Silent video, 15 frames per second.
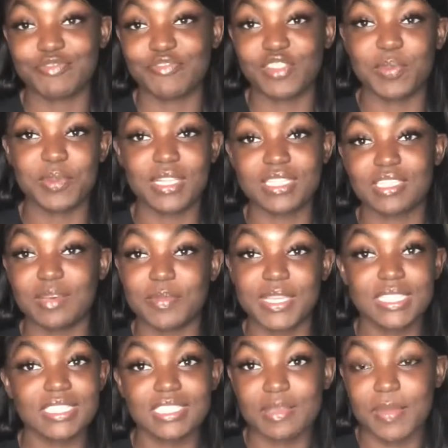flip it into a
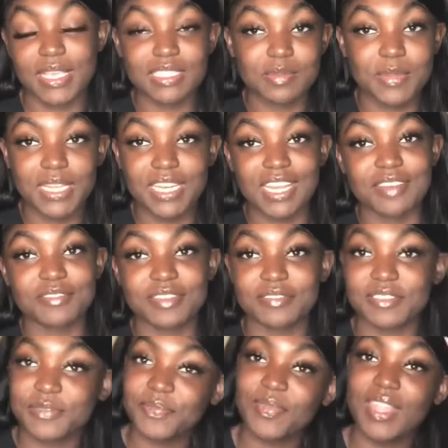business and make some money off of
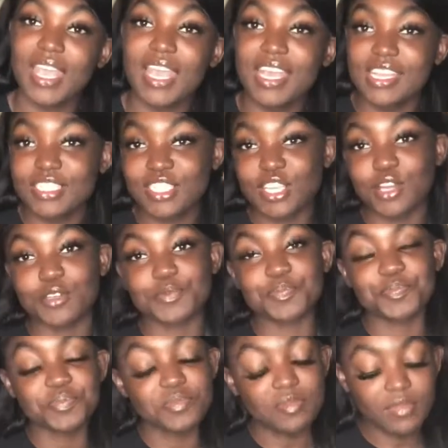it. So
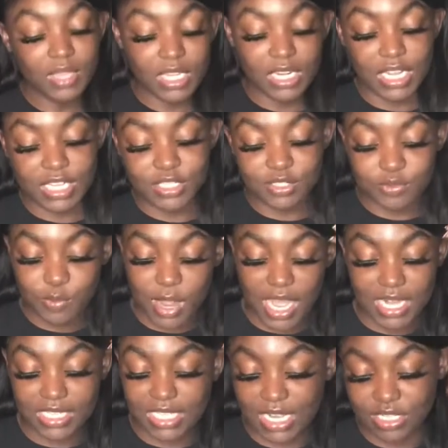that's
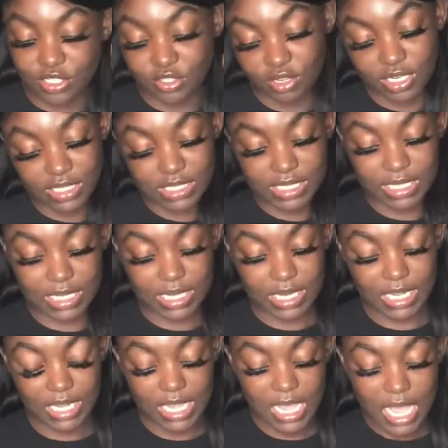why I decided to start selling
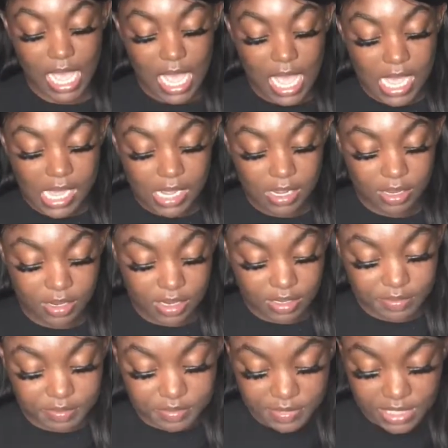it.
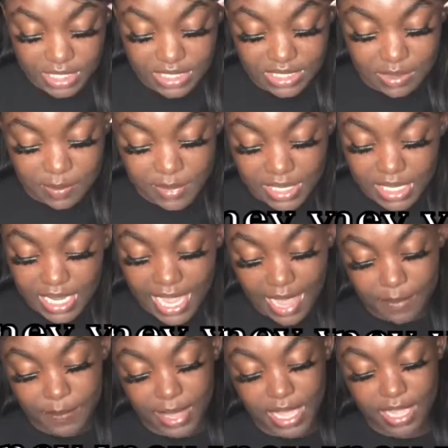Um, does the money
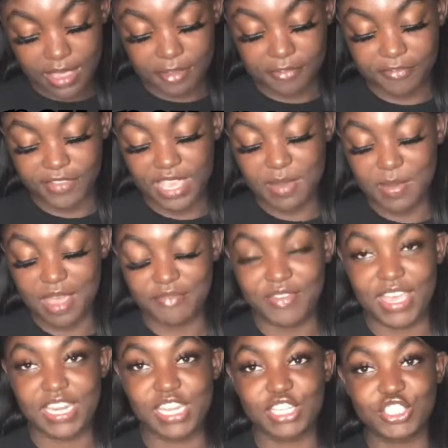I make affect my
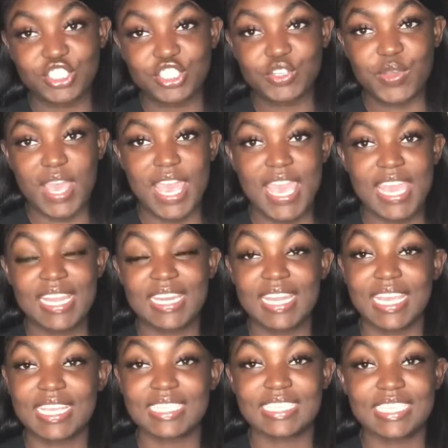financial aid
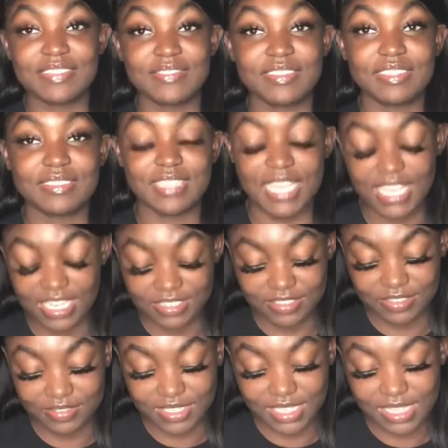negative,
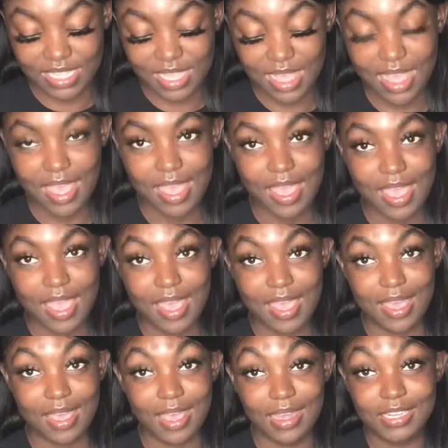negatively?
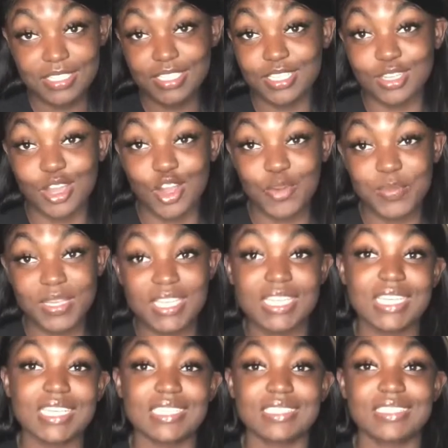Honestly, no,
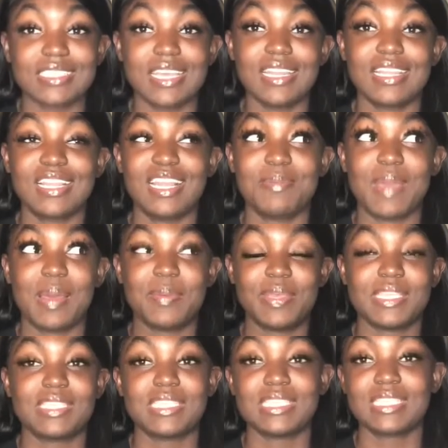because technically my
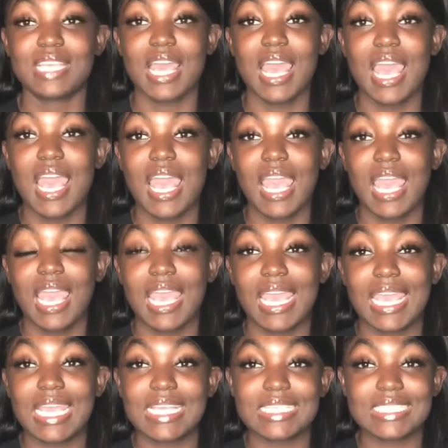business
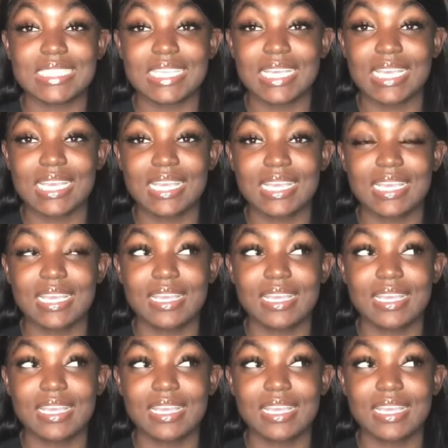isn't